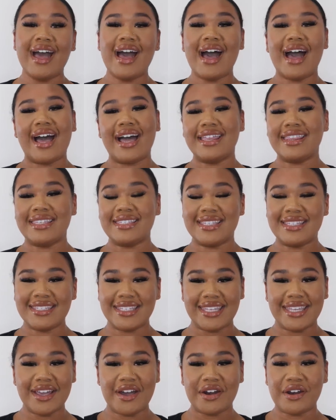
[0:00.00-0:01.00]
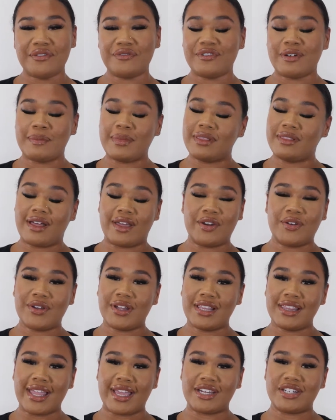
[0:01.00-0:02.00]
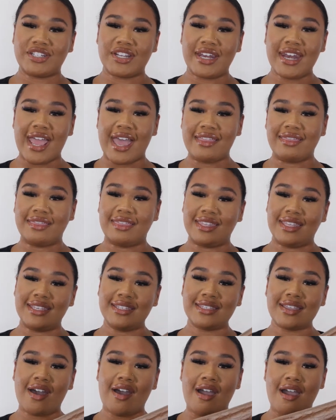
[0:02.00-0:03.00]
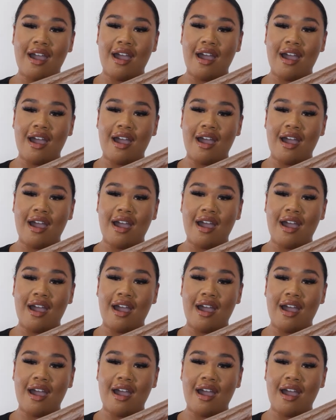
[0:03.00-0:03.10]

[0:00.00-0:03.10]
Hi, this is Kiana from Milano Collection, and these are